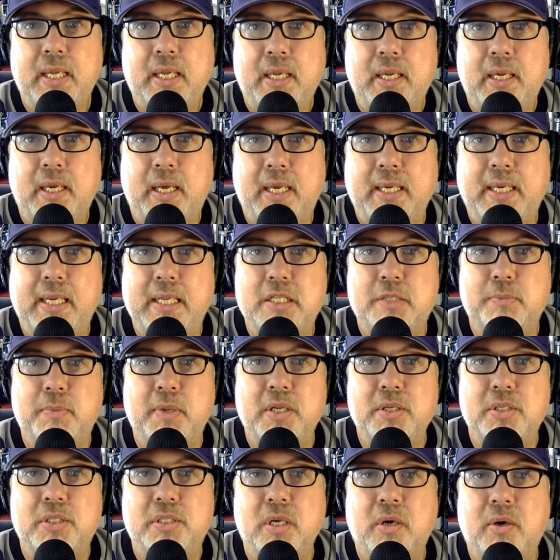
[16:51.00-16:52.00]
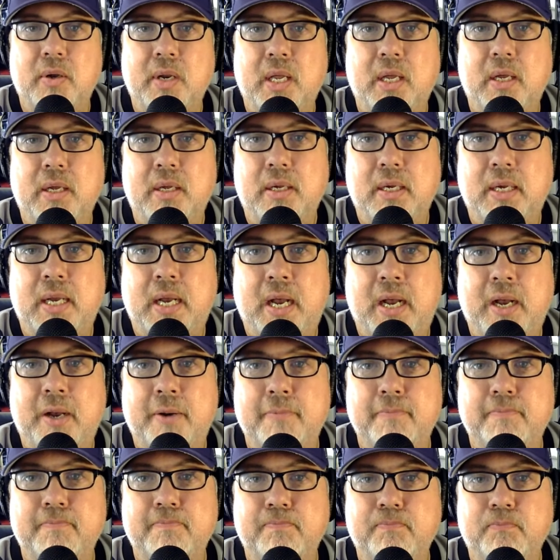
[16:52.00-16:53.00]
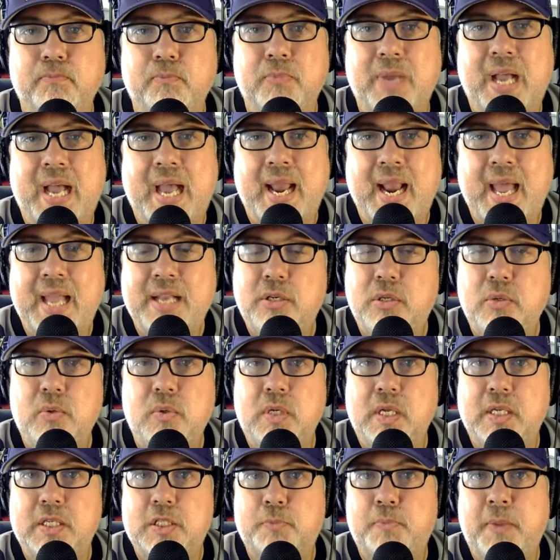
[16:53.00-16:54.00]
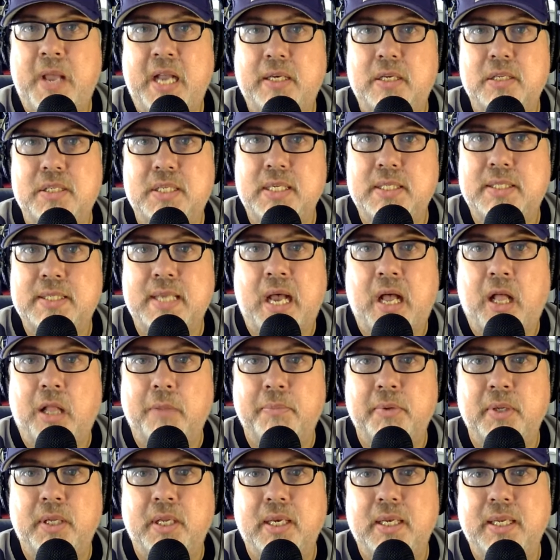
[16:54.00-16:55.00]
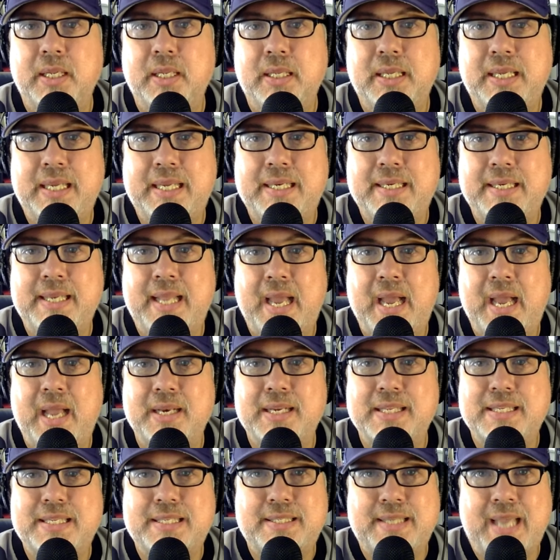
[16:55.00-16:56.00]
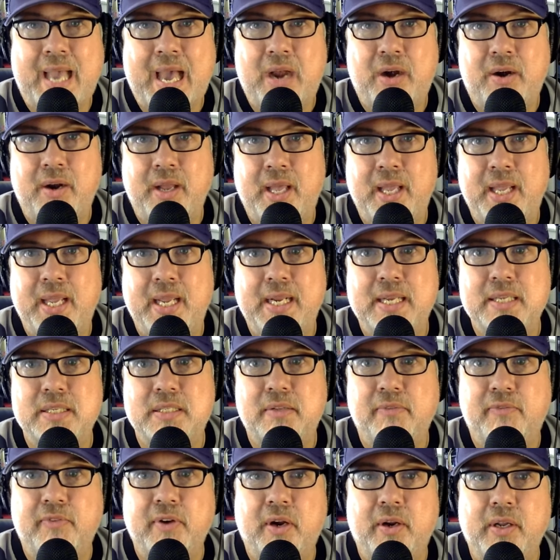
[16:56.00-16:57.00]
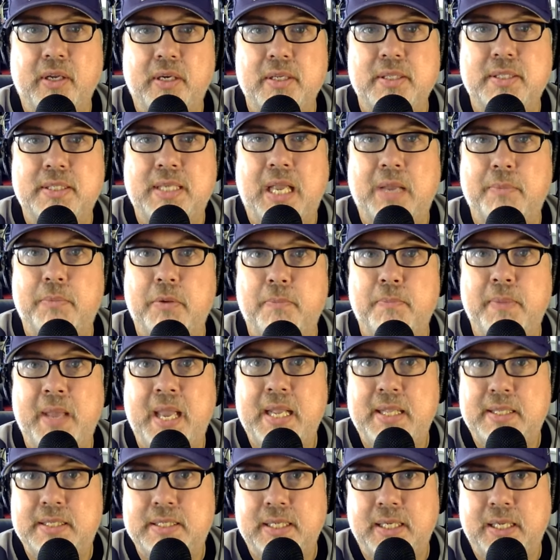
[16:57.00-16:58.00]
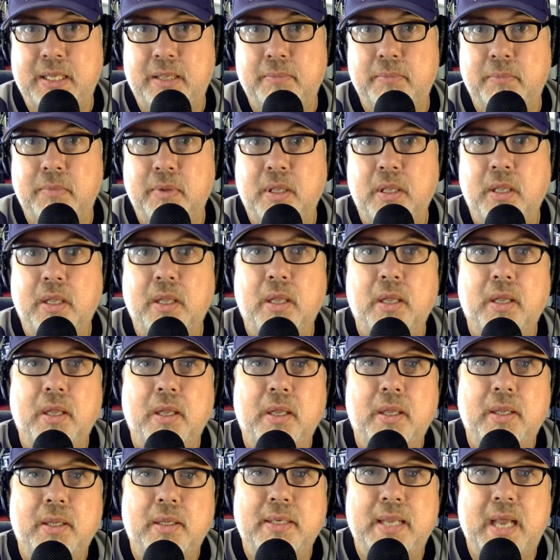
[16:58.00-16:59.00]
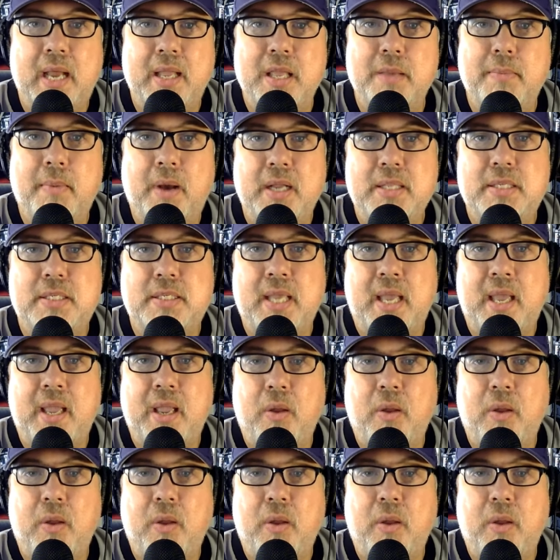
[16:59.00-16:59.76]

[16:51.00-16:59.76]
against Minnesota. And I do expect to see Talbot in net Saturday against a very good Tampa Bay team. Now, you might say,